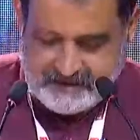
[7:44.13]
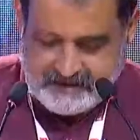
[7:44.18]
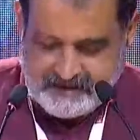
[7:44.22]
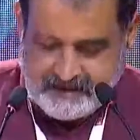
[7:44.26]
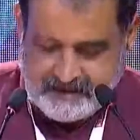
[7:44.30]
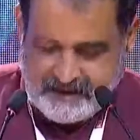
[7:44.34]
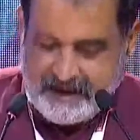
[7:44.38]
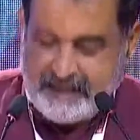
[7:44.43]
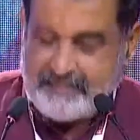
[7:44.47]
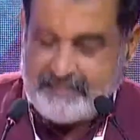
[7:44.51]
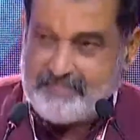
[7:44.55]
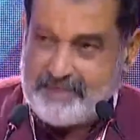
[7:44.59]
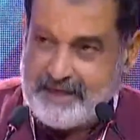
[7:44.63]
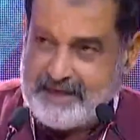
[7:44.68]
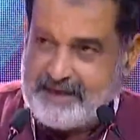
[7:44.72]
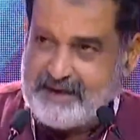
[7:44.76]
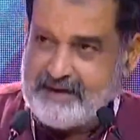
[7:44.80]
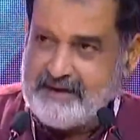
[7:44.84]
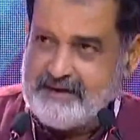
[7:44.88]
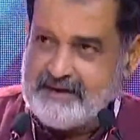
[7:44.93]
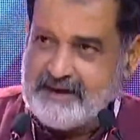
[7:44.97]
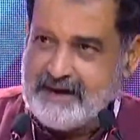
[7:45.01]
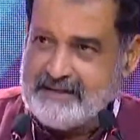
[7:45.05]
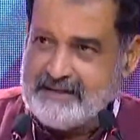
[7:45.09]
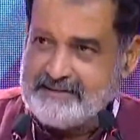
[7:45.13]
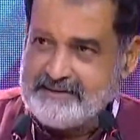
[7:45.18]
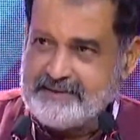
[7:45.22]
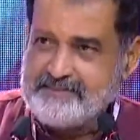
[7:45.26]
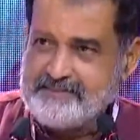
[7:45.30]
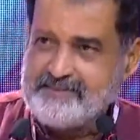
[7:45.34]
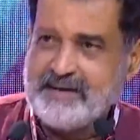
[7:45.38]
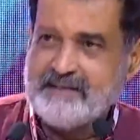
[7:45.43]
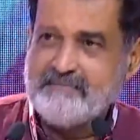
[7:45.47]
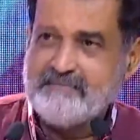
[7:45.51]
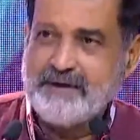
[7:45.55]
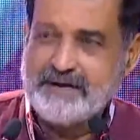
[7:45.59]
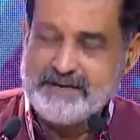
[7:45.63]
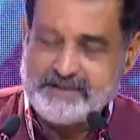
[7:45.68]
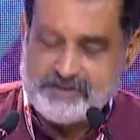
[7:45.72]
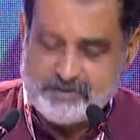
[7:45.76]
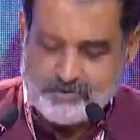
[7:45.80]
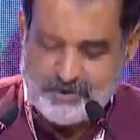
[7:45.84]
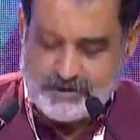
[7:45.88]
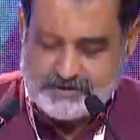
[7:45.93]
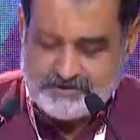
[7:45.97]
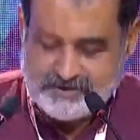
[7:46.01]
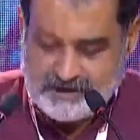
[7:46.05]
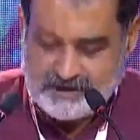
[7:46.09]
And then I'll just end by 2
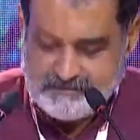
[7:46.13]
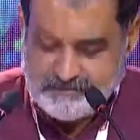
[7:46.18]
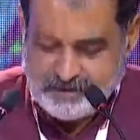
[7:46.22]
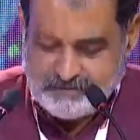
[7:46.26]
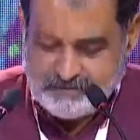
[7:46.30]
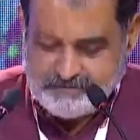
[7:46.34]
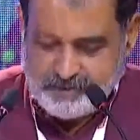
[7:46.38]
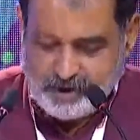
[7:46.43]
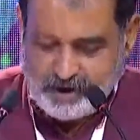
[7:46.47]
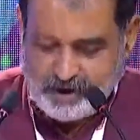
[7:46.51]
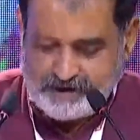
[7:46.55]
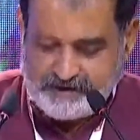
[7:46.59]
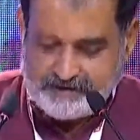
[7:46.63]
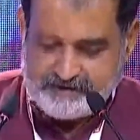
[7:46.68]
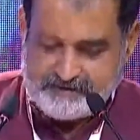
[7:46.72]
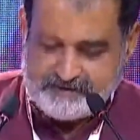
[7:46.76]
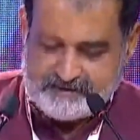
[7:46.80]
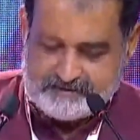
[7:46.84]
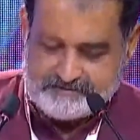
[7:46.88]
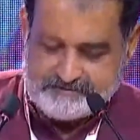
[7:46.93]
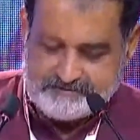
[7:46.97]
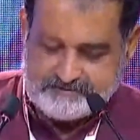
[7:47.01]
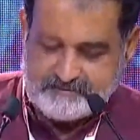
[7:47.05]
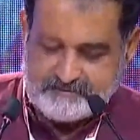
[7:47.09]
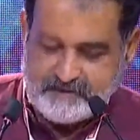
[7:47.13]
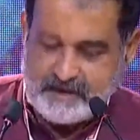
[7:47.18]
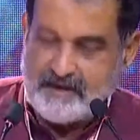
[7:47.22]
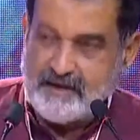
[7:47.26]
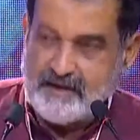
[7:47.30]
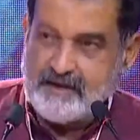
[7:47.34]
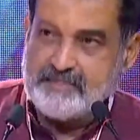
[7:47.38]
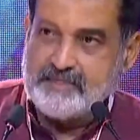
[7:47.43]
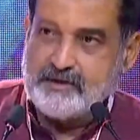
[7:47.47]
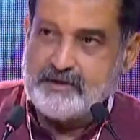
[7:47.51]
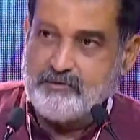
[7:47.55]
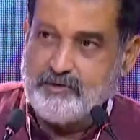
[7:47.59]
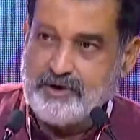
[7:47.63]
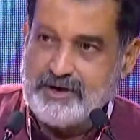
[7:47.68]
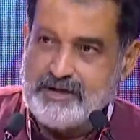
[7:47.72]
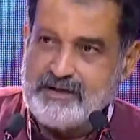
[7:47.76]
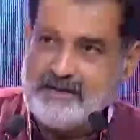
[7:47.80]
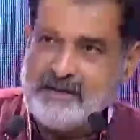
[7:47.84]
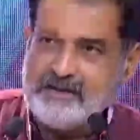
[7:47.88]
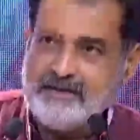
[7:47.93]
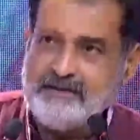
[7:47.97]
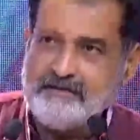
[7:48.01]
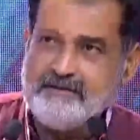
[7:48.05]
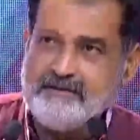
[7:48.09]
or 3 more points. The
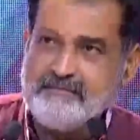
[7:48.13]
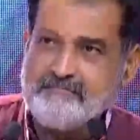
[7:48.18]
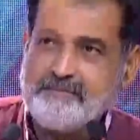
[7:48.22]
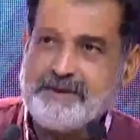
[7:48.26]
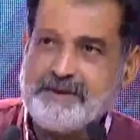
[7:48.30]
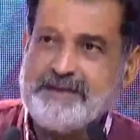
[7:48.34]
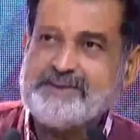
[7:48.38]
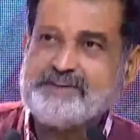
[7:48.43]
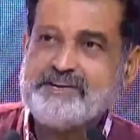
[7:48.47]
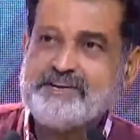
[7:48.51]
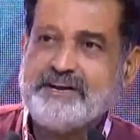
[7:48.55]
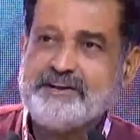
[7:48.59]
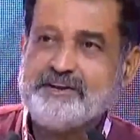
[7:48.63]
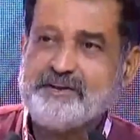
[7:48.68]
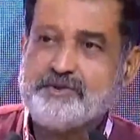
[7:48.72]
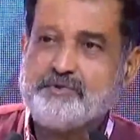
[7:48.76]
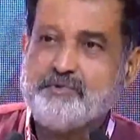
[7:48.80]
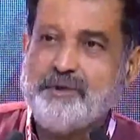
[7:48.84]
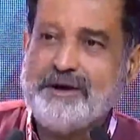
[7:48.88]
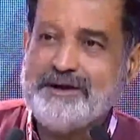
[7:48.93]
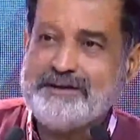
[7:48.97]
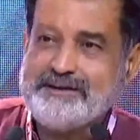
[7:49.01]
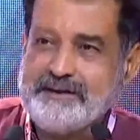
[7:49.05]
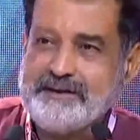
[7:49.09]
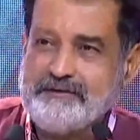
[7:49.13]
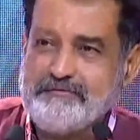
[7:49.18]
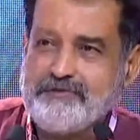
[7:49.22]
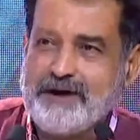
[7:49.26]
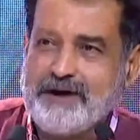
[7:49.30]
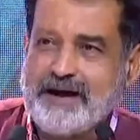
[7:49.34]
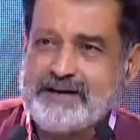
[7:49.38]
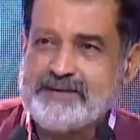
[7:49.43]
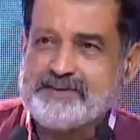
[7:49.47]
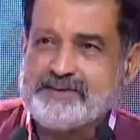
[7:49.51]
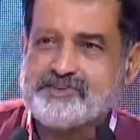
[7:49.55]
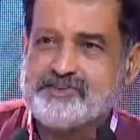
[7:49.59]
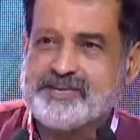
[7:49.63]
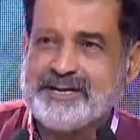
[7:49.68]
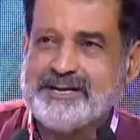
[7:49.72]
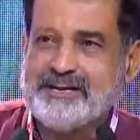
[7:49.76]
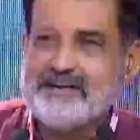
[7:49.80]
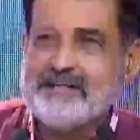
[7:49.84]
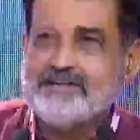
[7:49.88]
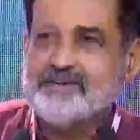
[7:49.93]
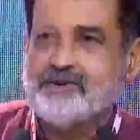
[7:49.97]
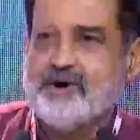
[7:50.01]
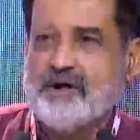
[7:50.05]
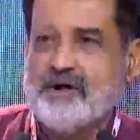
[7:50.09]
world printed $25
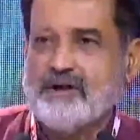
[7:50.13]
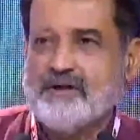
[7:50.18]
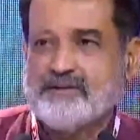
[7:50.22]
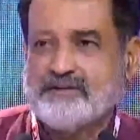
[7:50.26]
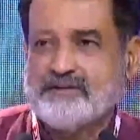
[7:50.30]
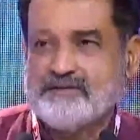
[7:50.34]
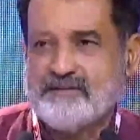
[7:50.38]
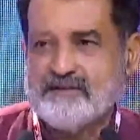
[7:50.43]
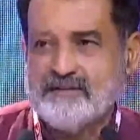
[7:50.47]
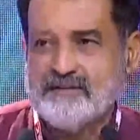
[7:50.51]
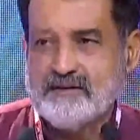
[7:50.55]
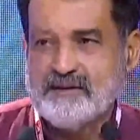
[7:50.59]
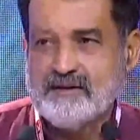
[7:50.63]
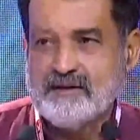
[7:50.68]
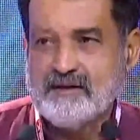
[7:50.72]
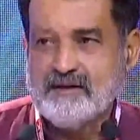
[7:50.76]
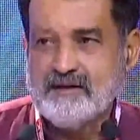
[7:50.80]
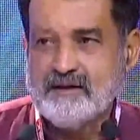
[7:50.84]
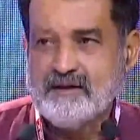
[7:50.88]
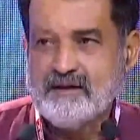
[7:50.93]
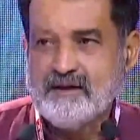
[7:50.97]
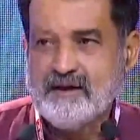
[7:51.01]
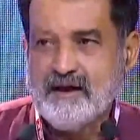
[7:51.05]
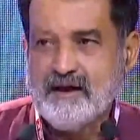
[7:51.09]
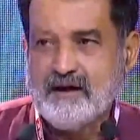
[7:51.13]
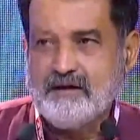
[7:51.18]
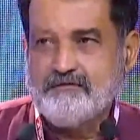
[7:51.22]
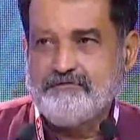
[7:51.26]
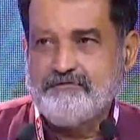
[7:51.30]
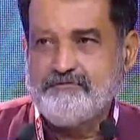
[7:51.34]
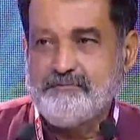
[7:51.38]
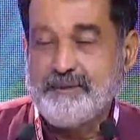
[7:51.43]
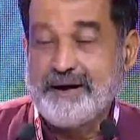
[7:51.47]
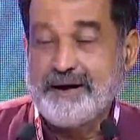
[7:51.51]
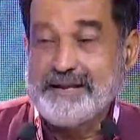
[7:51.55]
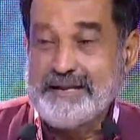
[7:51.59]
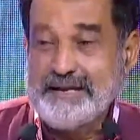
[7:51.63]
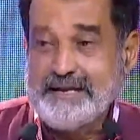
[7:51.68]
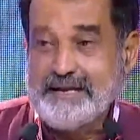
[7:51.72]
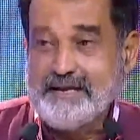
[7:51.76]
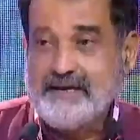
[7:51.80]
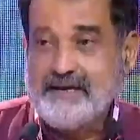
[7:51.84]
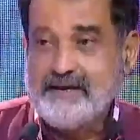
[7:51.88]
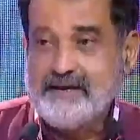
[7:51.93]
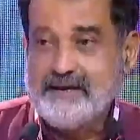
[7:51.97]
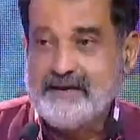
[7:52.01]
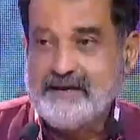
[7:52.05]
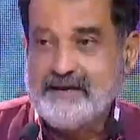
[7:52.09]
trillion of
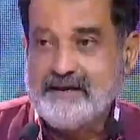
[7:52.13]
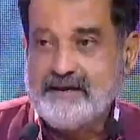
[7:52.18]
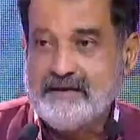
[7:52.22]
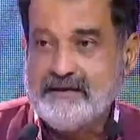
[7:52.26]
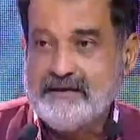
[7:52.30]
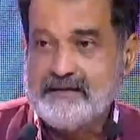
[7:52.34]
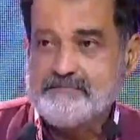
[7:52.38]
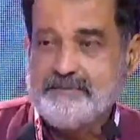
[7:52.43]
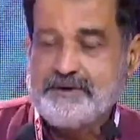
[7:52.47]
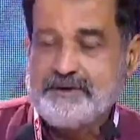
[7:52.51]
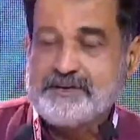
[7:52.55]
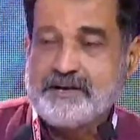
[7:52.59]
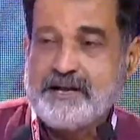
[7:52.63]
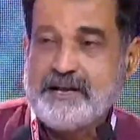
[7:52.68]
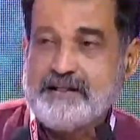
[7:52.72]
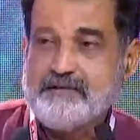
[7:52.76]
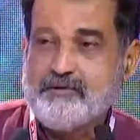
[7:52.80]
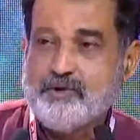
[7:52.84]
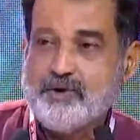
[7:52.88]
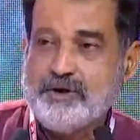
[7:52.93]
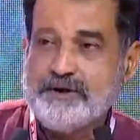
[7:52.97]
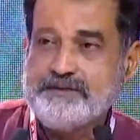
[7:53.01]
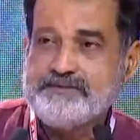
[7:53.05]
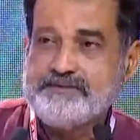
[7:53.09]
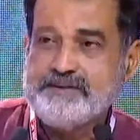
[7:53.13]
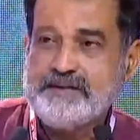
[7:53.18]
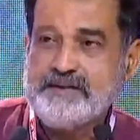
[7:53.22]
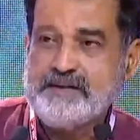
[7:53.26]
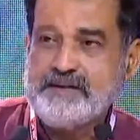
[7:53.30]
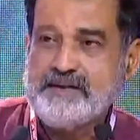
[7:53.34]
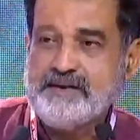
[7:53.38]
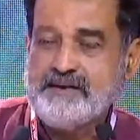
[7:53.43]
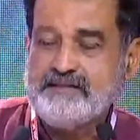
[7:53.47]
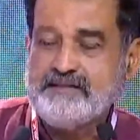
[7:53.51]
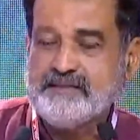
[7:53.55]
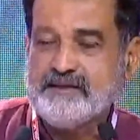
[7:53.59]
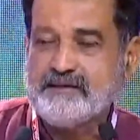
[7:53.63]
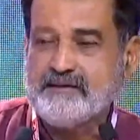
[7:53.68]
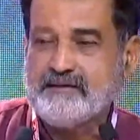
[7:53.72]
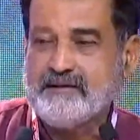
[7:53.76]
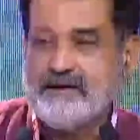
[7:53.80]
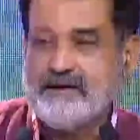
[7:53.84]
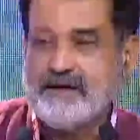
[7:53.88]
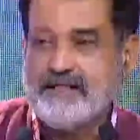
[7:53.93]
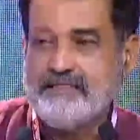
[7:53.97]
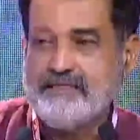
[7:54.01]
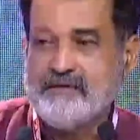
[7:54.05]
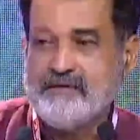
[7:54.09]
money, particularly OECD
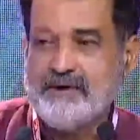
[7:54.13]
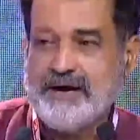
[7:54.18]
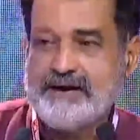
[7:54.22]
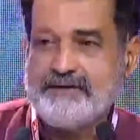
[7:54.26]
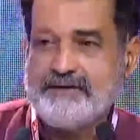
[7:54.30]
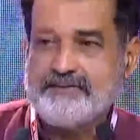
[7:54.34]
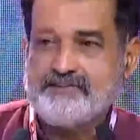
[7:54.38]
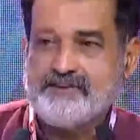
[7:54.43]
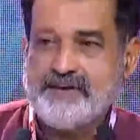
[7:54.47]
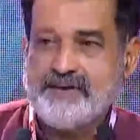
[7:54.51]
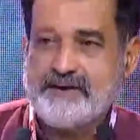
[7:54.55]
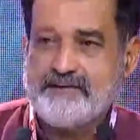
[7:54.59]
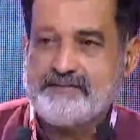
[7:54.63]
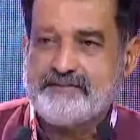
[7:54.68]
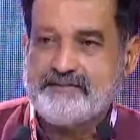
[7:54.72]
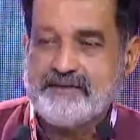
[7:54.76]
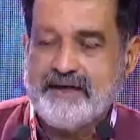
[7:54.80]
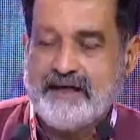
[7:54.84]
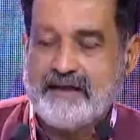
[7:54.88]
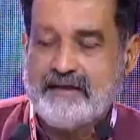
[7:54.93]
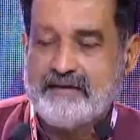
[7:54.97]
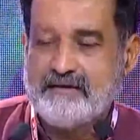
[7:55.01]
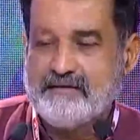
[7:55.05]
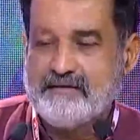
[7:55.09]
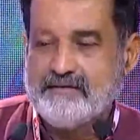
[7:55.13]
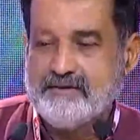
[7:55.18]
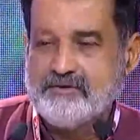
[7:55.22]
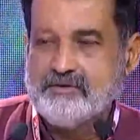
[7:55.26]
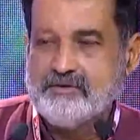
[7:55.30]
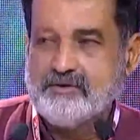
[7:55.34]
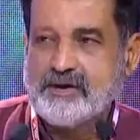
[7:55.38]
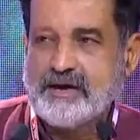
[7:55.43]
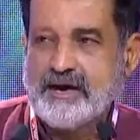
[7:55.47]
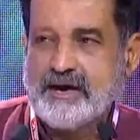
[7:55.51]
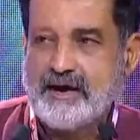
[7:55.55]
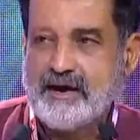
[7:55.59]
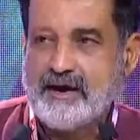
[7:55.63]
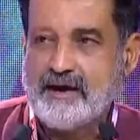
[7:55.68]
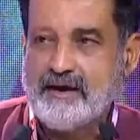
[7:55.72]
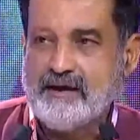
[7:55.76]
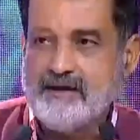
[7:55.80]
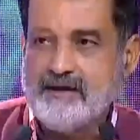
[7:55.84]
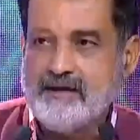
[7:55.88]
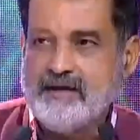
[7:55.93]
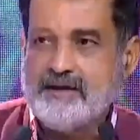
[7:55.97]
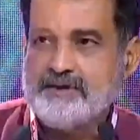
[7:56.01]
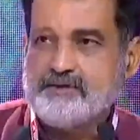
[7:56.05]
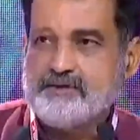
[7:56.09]
and the United States and UK,
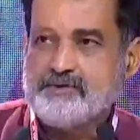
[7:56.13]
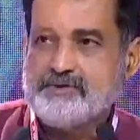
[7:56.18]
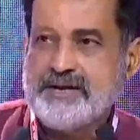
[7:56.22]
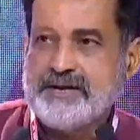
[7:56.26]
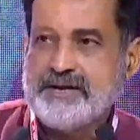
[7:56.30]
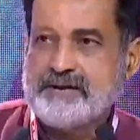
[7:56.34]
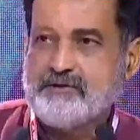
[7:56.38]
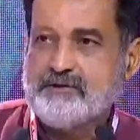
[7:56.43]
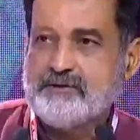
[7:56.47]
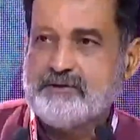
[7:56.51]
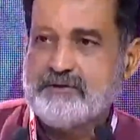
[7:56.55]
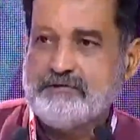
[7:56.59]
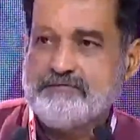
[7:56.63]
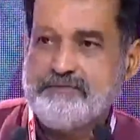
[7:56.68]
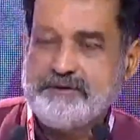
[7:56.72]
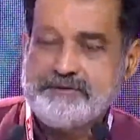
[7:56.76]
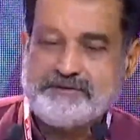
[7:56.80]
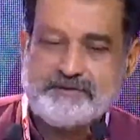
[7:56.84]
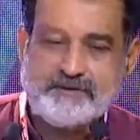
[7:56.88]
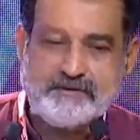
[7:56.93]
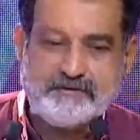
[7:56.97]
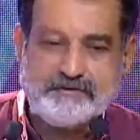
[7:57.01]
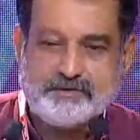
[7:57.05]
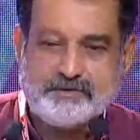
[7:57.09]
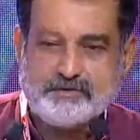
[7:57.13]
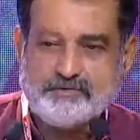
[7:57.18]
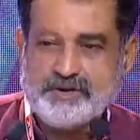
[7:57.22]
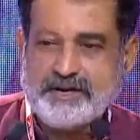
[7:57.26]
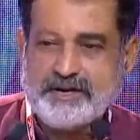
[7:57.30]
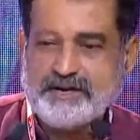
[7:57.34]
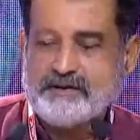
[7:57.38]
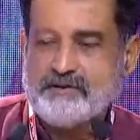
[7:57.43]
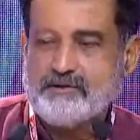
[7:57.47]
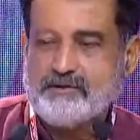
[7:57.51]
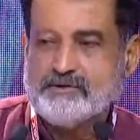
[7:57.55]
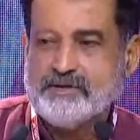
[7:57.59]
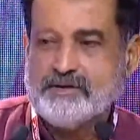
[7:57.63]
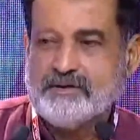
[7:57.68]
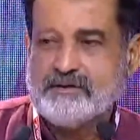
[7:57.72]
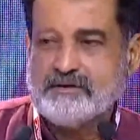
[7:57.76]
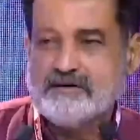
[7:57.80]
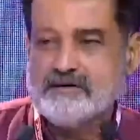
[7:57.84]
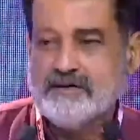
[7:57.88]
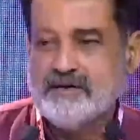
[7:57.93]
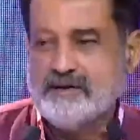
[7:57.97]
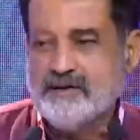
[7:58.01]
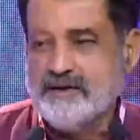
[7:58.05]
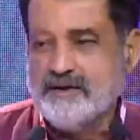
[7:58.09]
to take over the
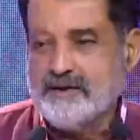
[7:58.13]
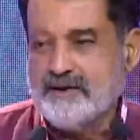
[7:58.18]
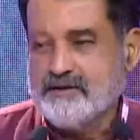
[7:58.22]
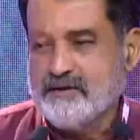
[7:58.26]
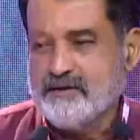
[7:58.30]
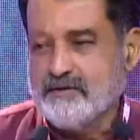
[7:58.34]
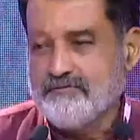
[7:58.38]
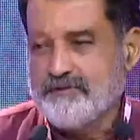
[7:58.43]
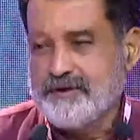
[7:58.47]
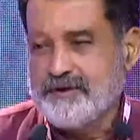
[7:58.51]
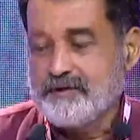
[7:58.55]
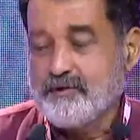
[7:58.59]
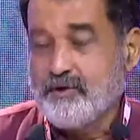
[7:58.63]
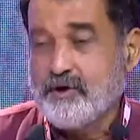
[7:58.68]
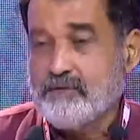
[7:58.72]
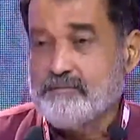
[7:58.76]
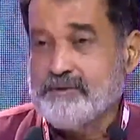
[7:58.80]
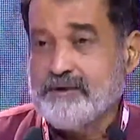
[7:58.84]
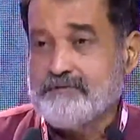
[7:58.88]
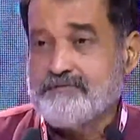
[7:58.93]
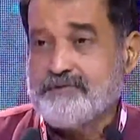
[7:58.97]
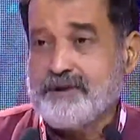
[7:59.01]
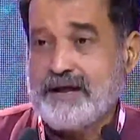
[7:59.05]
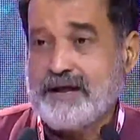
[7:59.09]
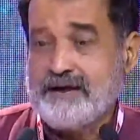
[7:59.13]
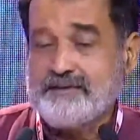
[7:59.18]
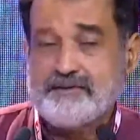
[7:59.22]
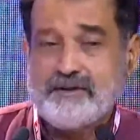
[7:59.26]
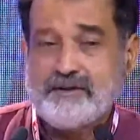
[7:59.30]
global financial